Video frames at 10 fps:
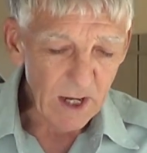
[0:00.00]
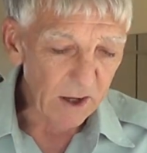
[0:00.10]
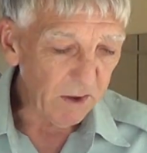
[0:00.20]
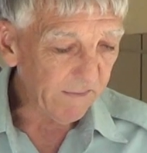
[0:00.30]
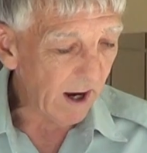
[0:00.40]

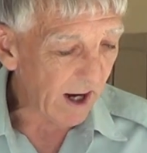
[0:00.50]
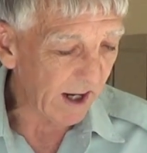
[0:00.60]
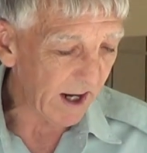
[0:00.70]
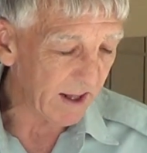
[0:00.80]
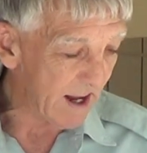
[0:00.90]
We've got
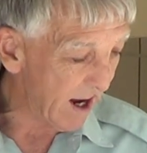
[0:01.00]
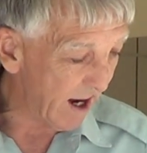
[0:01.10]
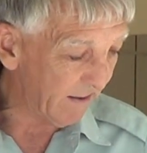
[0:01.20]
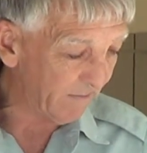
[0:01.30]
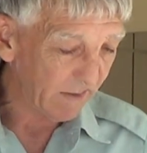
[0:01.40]
an
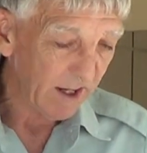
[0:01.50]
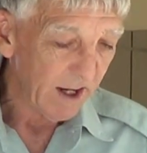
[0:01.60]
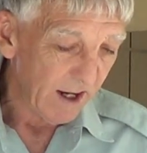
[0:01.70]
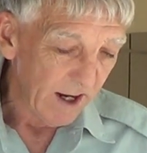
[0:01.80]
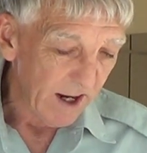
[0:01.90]

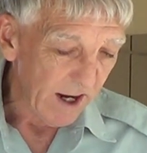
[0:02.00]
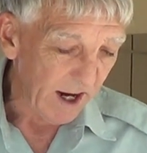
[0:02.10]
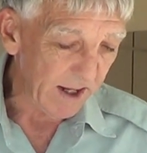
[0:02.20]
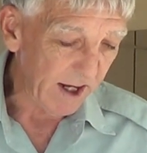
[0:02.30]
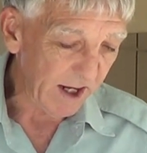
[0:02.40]

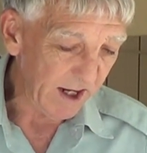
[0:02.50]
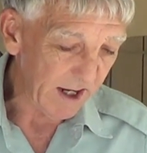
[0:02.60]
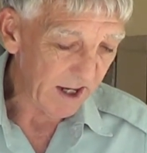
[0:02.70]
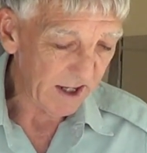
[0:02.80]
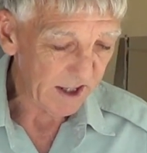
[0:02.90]

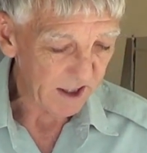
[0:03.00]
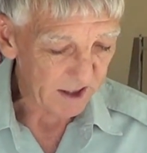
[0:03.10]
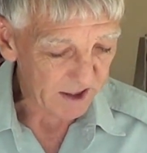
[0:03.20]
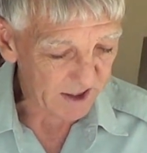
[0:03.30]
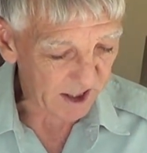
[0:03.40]

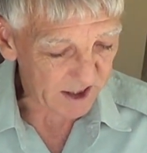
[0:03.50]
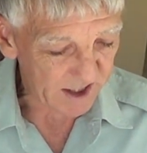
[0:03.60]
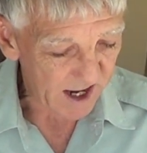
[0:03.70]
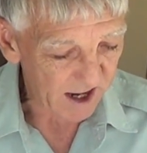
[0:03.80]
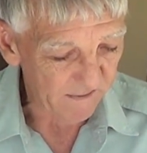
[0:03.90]

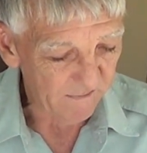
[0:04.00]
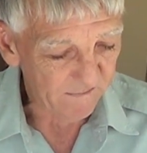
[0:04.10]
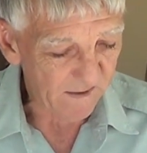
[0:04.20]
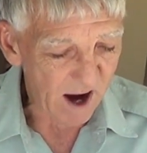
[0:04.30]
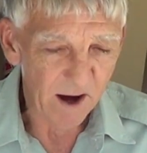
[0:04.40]

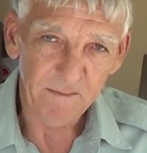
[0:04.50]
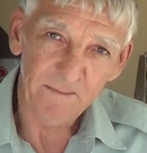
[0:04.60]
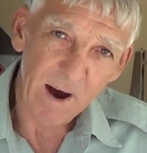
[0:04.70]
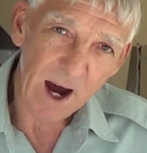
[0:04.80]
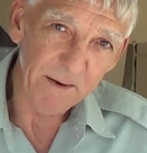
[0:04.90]

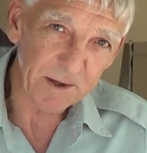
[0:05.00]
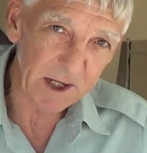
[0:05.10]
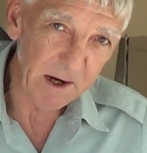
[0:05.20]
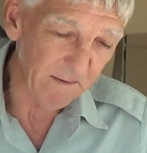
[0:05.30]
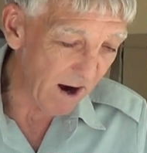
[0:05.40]

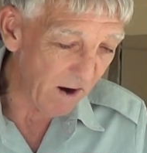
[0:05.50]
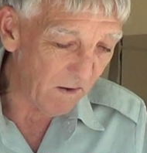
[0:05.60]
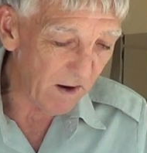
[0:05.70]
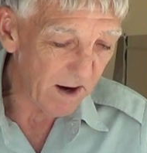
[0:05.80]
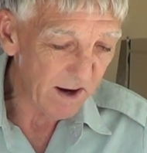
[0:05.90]

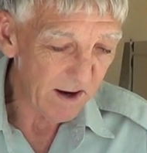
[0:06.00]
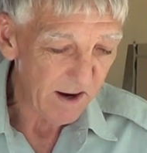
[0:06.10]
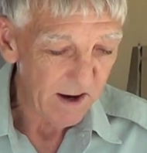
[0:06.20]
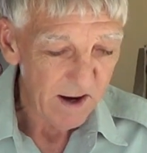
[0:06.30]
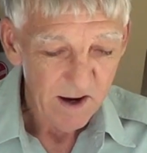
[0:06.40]
E68550
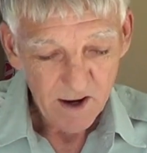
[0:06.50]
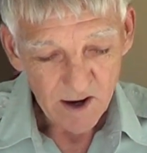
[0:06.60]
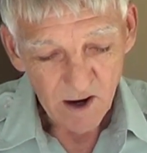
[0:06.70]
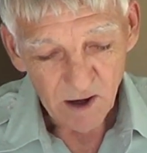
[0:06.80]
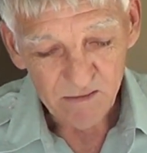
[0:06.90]

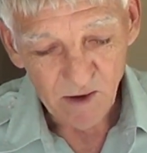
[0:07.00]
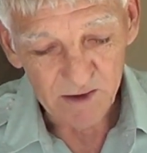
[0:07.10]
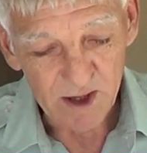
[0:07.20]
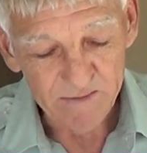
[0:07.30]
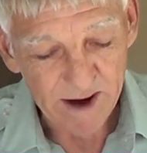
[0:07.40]
on
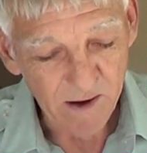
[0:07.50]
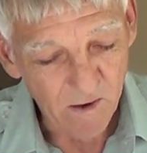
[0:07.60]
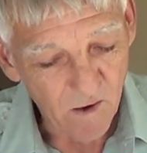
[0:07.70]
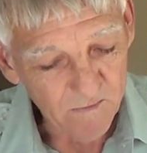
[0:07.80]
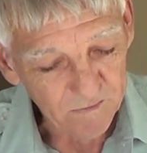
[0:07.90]
both the
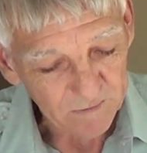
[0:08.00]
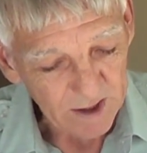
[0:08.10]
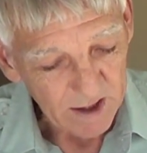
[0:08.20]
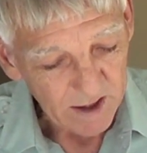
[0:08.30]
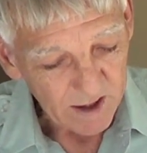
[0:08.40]
barrel,
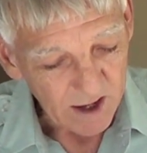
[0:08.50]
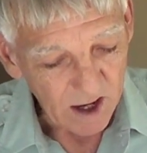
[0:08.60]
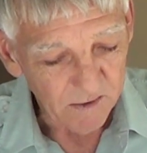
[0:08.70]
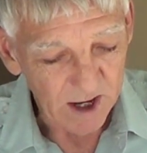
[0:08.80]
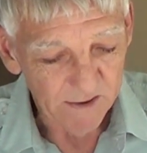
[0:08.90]

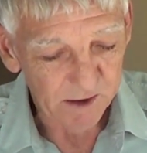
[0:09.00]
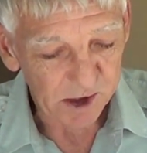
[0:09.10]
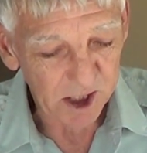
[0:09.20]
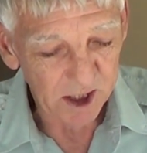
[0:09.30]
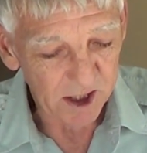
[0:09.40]
and we have a
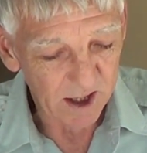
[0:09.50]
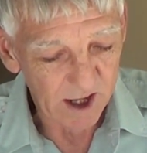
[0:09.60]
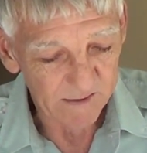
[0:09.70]
D